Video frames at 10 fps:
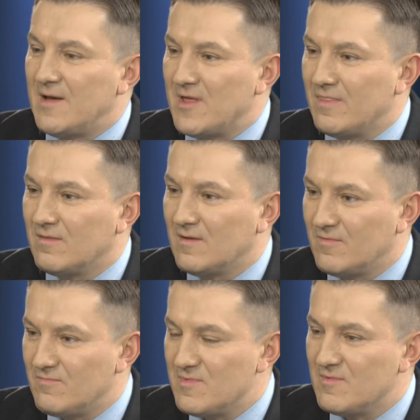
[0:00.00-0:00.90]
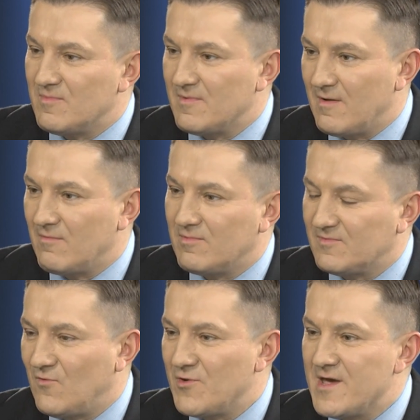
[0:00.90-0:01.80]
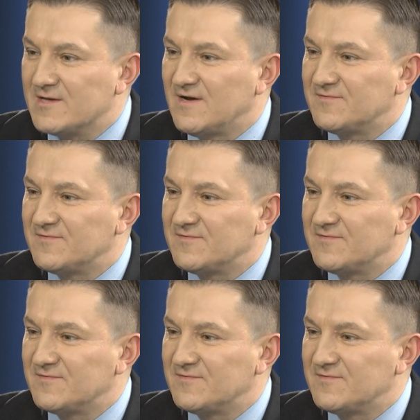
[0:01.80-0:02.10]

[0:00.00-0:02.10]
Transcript: I mean, uh, uh, four years